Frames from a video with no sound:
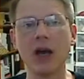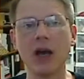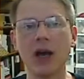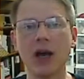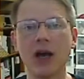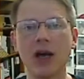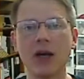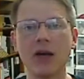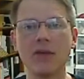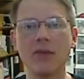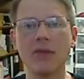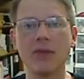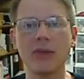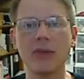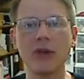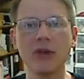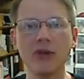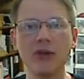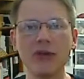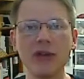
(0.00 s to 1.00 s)

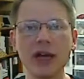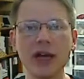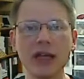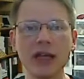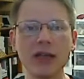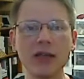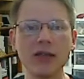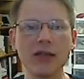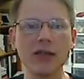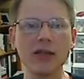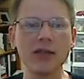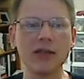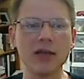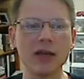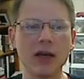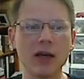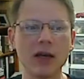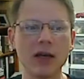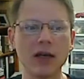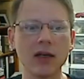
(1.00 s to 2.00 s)
Eurorack is
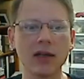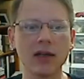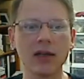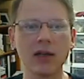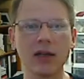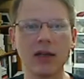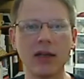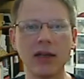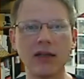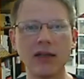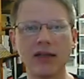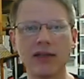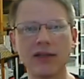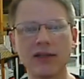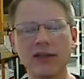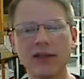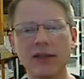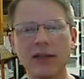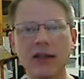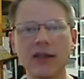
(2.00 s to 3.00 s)

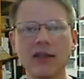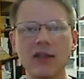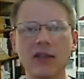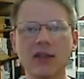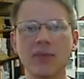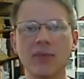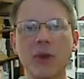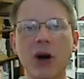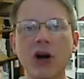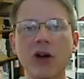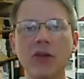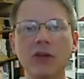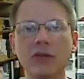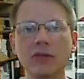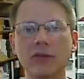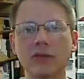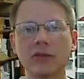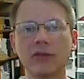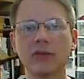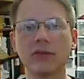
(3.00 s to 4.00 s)
a small
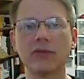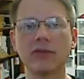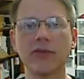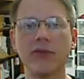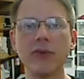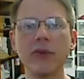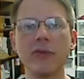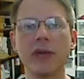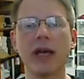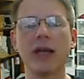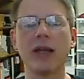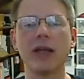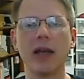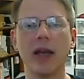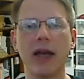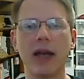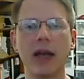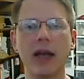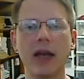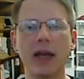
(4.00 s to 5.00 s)
format,
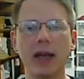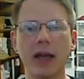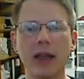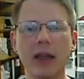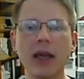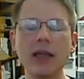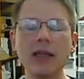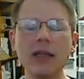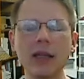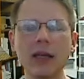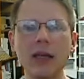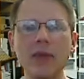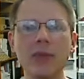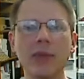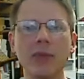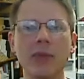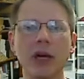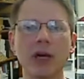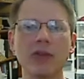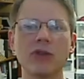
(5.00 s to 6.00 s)
and I like to keep
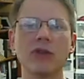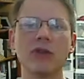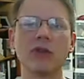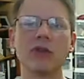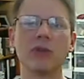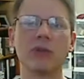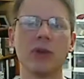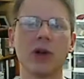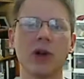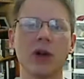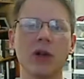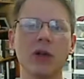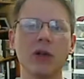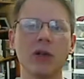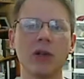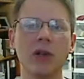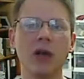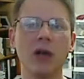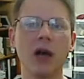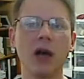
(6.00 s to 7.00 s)
the modules small.
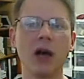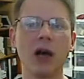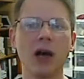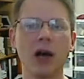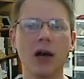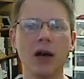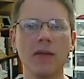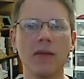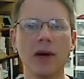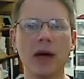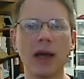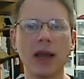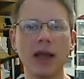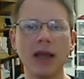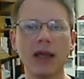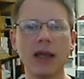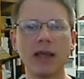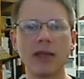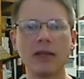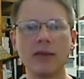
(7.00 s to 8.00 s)
I
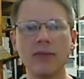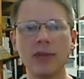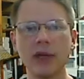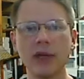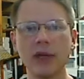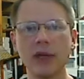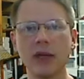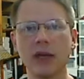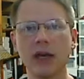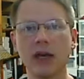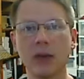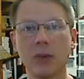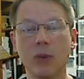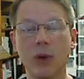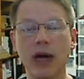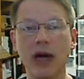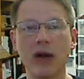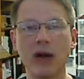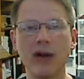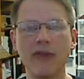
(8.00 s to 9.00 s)
like it to be like,
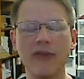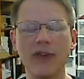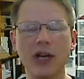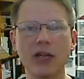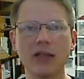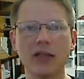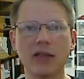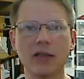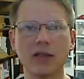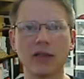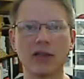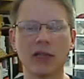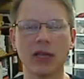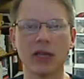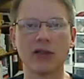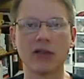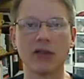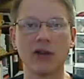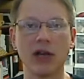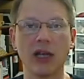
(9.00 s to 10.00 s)
wow, I've got
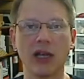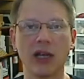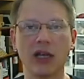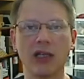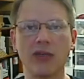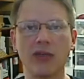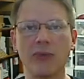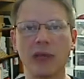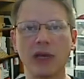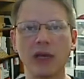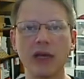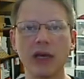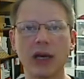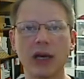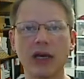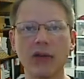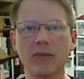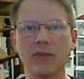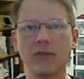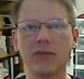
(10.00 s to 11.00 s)
6 or 8 HP.
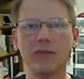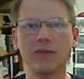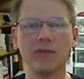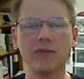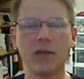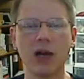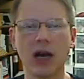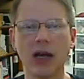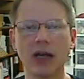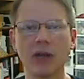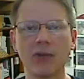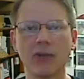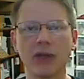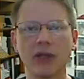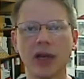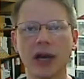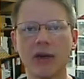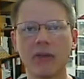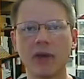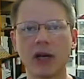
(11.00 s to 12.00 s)
I can
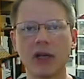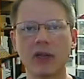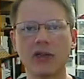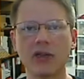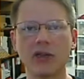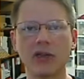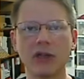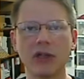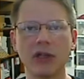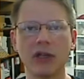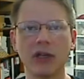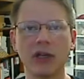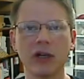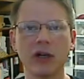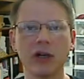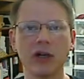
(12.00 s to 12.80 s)
put that module in here.